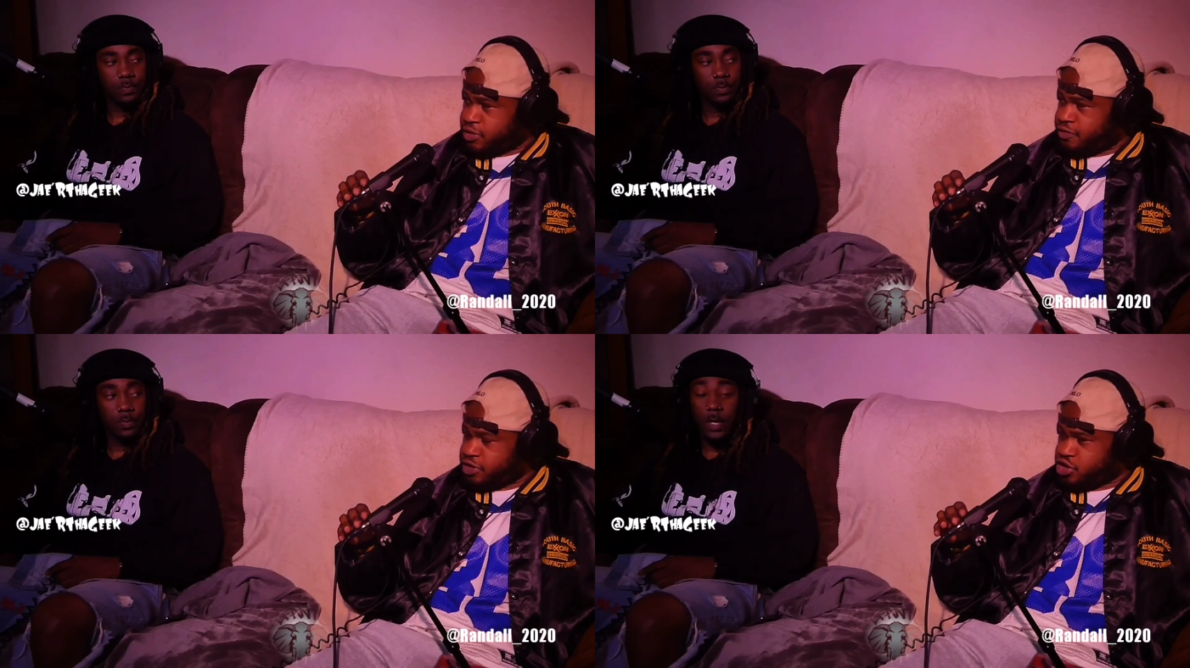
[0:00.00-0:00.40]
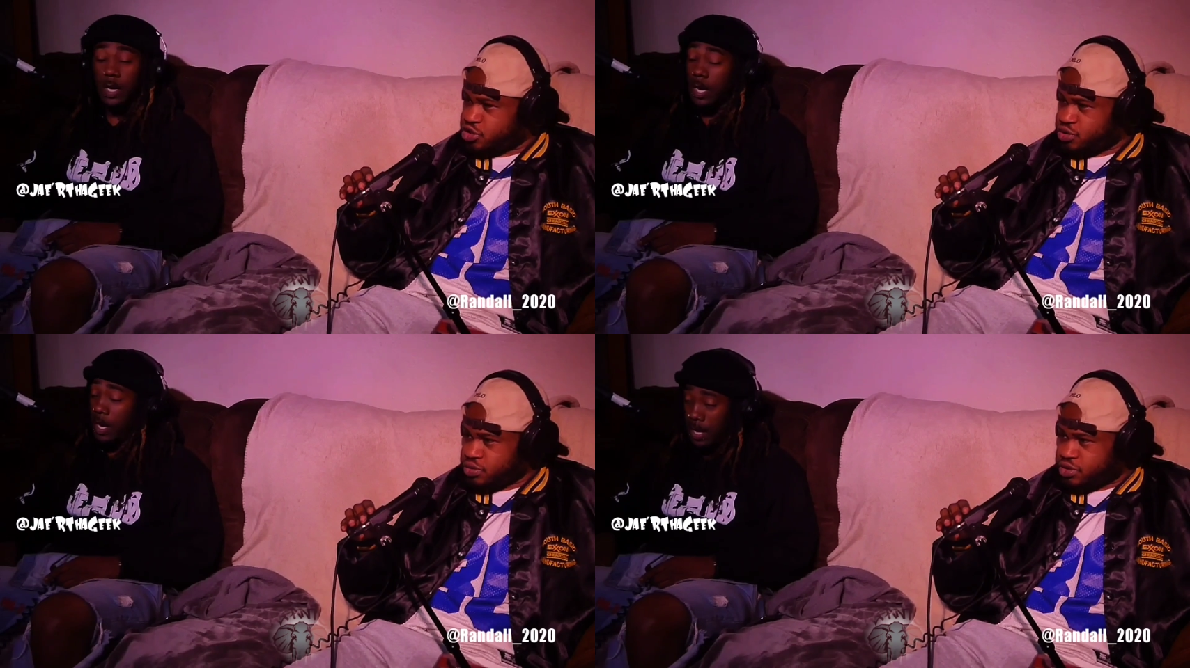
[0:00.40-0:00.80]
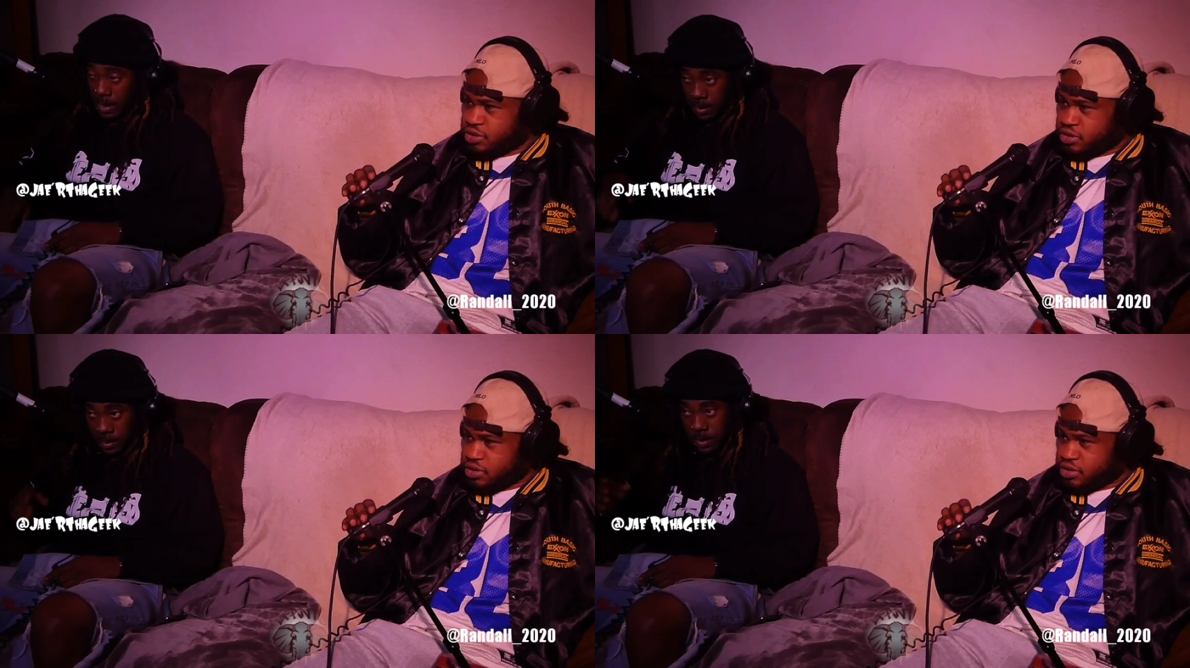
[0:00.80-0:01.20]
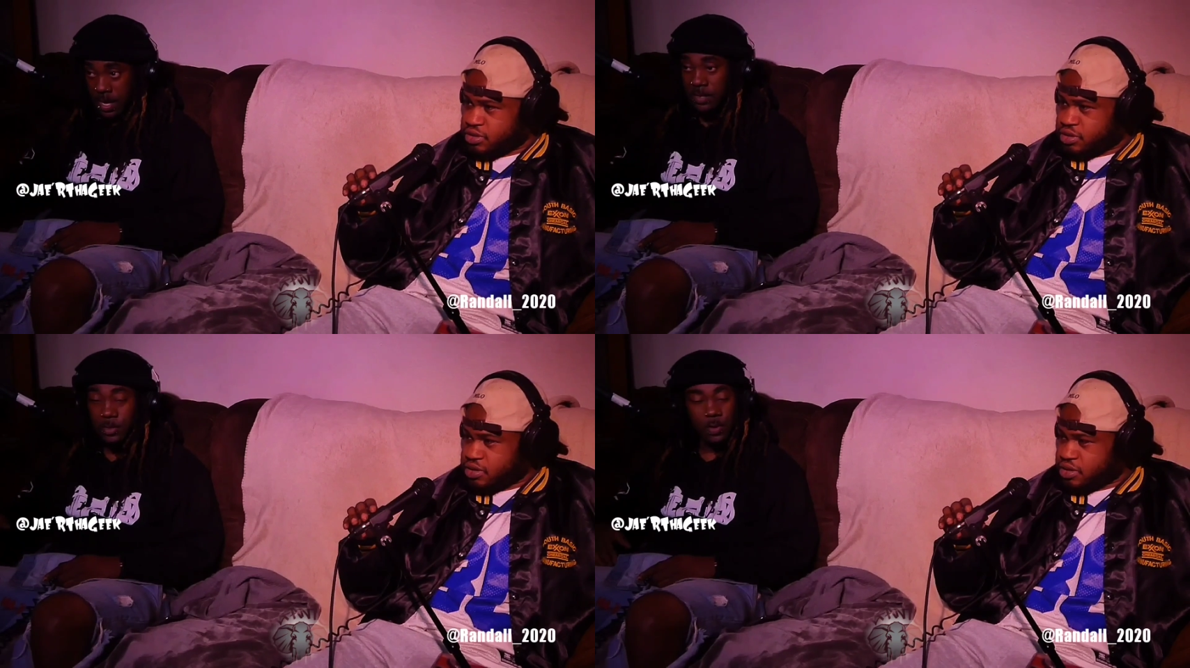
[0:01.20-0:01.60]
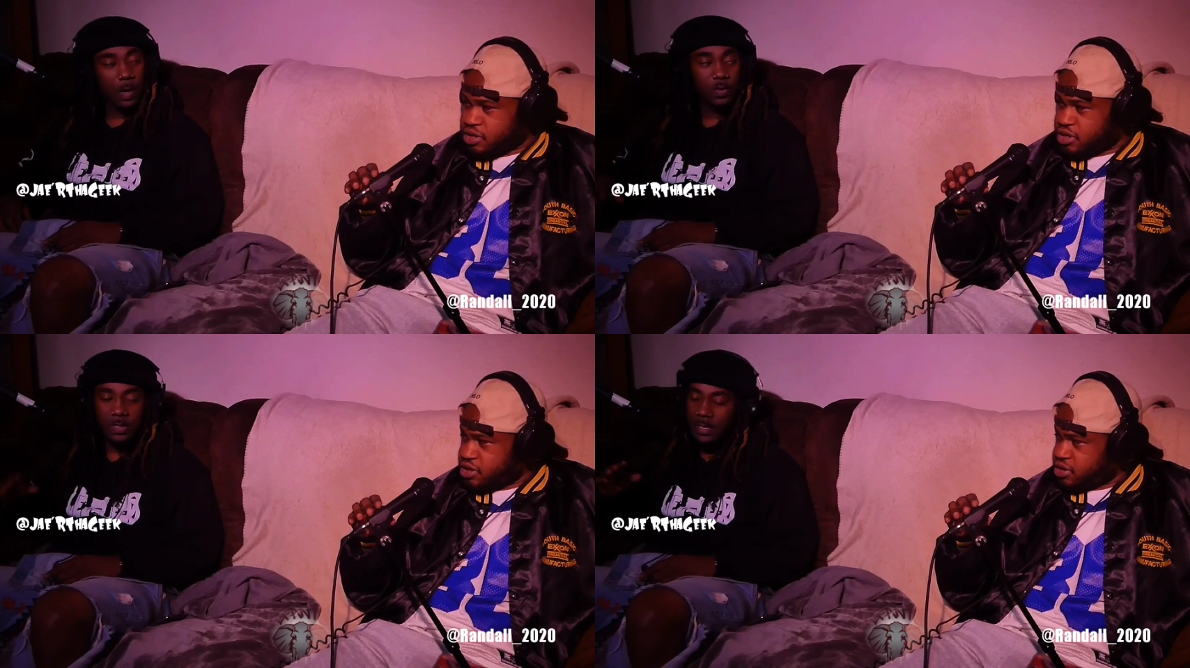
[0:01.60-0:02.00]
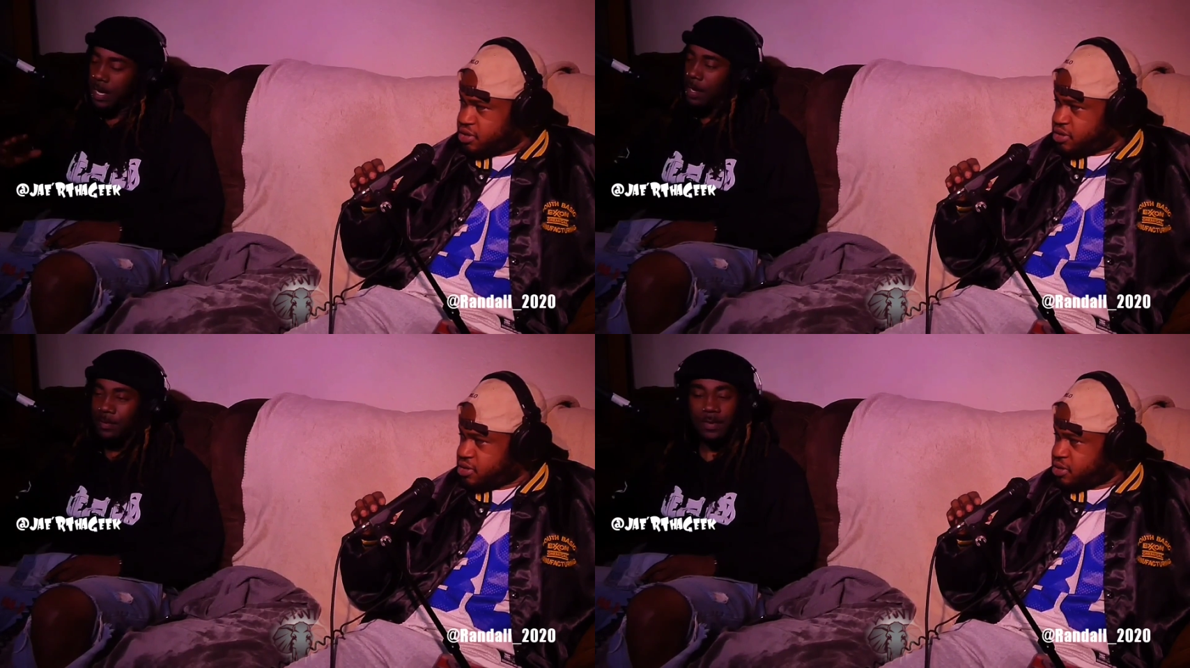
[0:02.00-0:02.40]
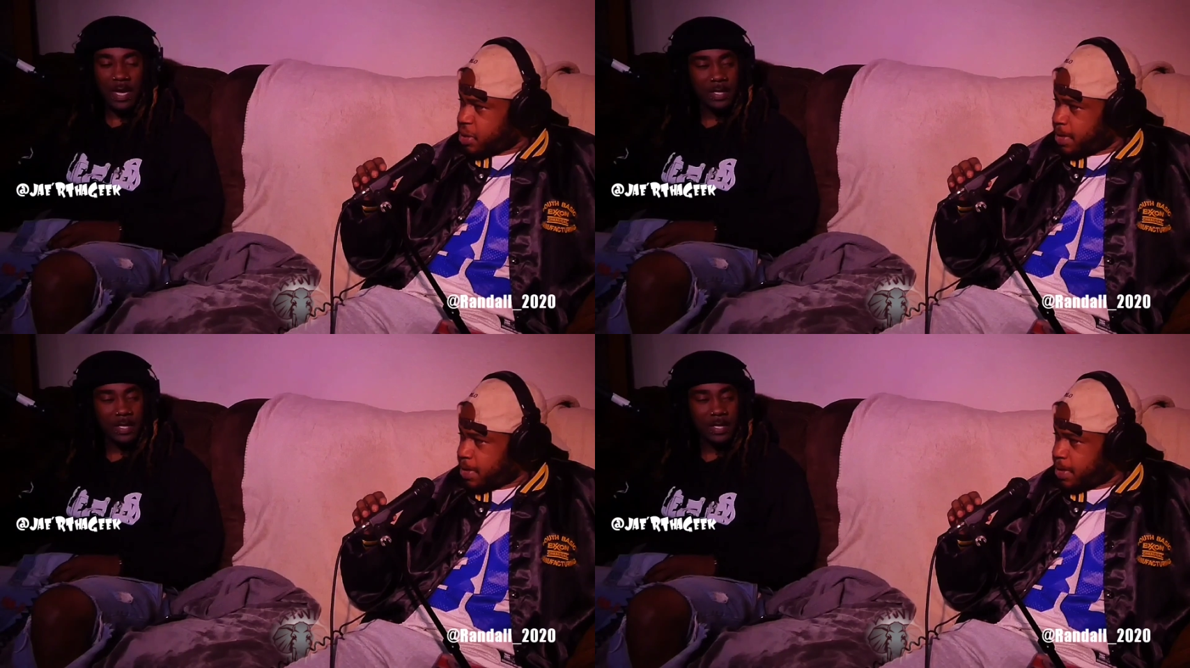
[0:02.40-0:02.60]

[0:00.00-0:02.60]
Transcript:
Speaker 1: bro, for the shoes. And that too, I was not.